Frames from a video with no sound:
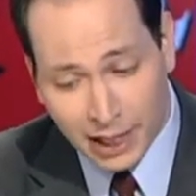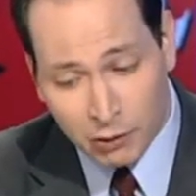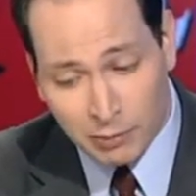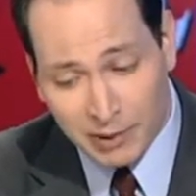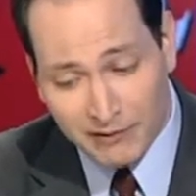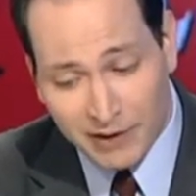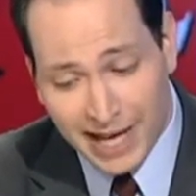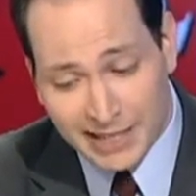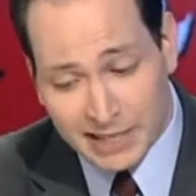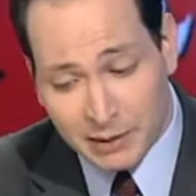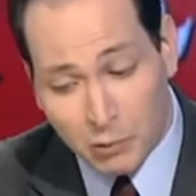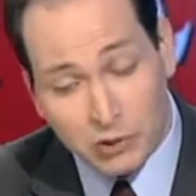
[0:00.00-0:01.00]
it will be
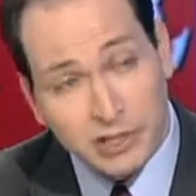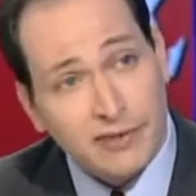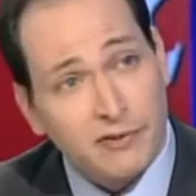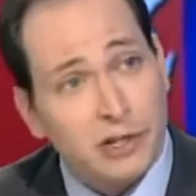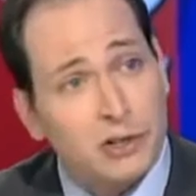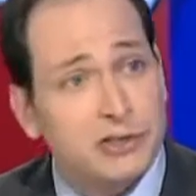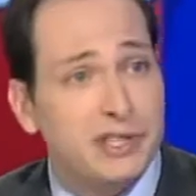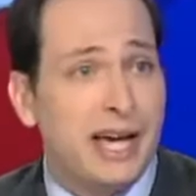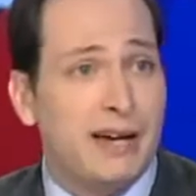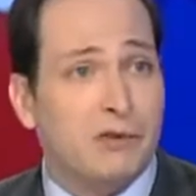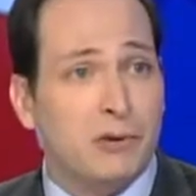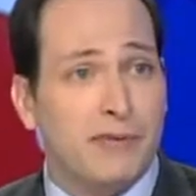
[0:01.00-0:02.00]
vastly more difficult to have a